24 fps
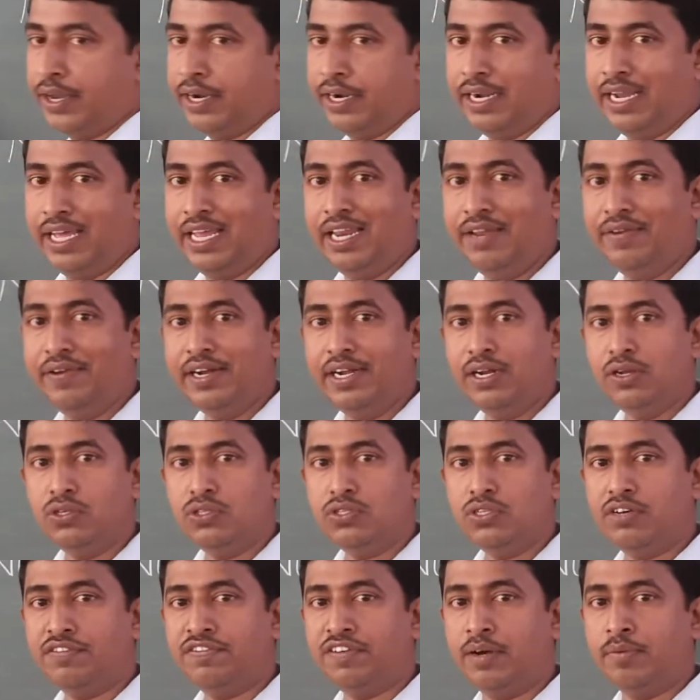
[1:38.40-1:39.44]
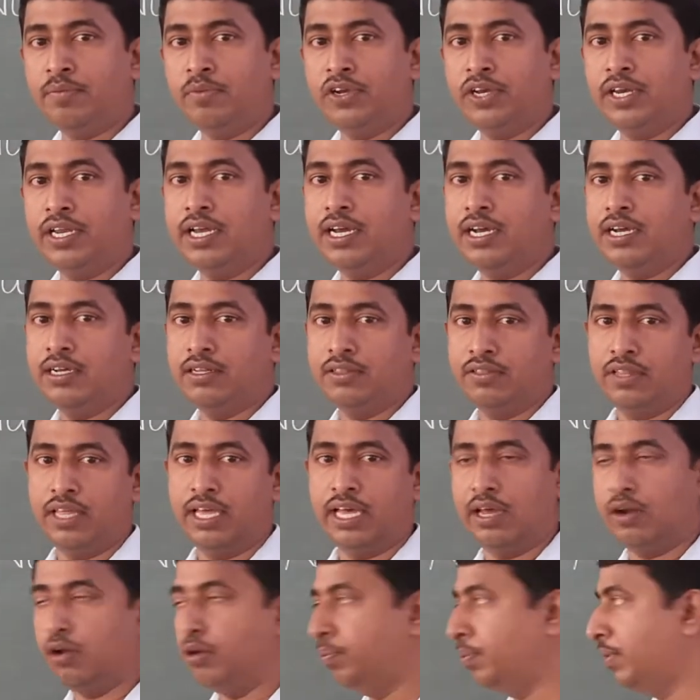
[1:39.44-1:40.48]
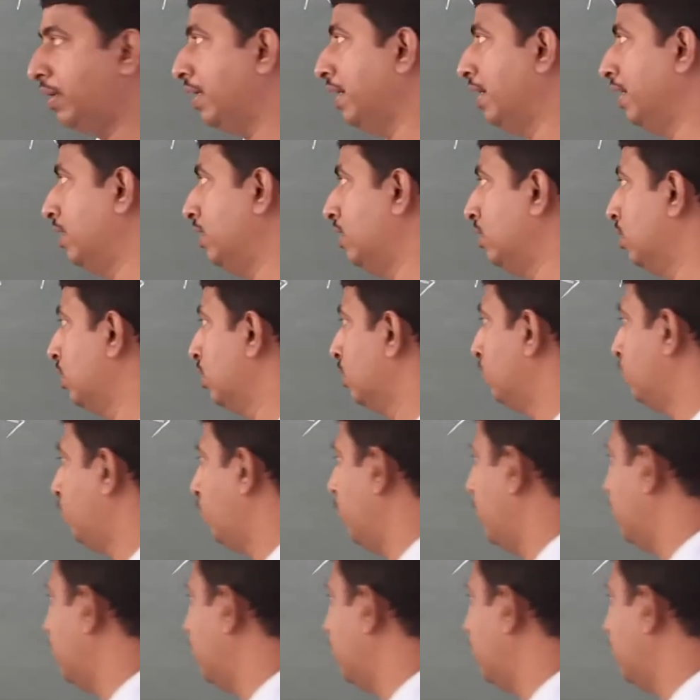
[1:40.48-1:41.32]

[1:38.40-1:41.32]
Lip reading: Derivatives of ammonia, they are obtained. For